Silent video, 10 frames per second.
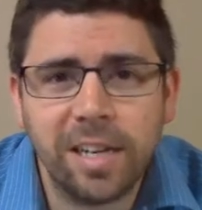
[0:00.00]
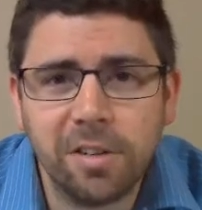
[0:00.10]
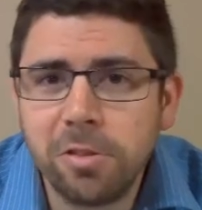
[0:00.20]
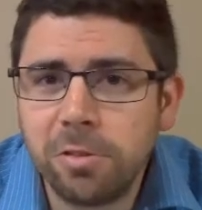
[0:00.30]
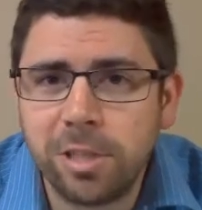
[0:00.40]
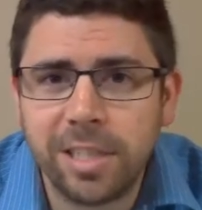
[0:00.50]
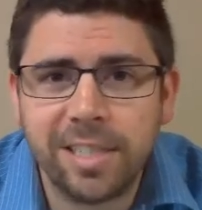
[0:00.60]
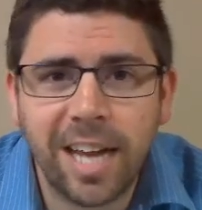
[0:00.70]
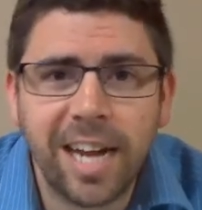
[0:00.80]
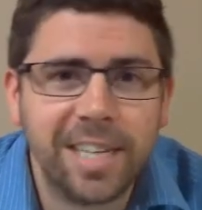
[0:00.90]
news and
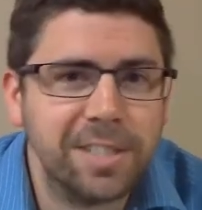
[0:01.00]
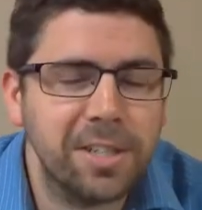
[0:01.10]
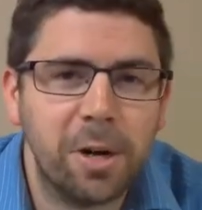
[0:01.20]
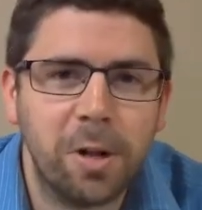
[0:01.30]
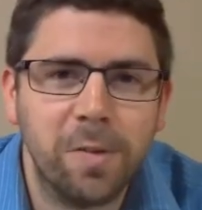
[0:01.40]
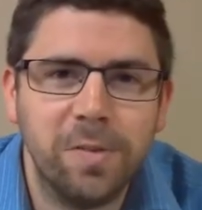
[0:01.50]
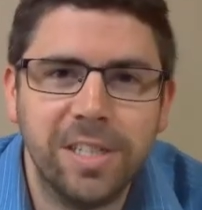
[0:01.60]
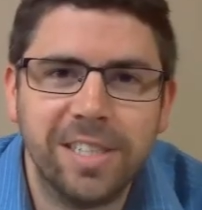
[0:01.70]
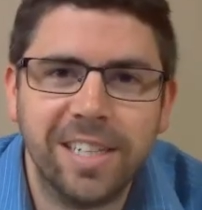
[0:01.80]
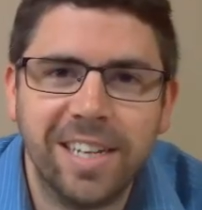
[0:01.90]
science and all of
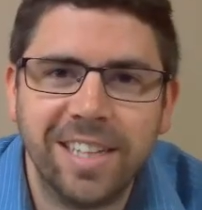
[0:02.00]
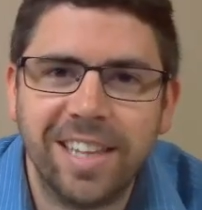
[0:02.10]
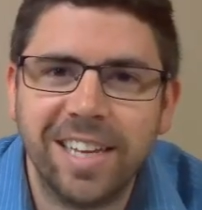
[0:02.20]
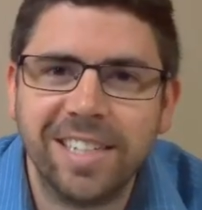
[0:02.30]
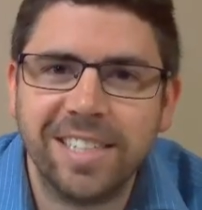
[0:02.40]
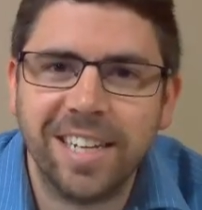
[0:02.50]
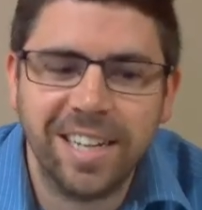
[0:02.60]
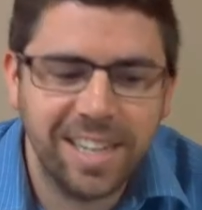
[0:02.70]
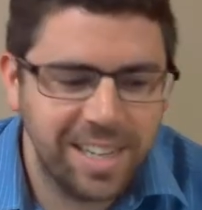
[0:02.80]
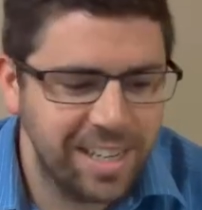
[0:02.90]
these things and.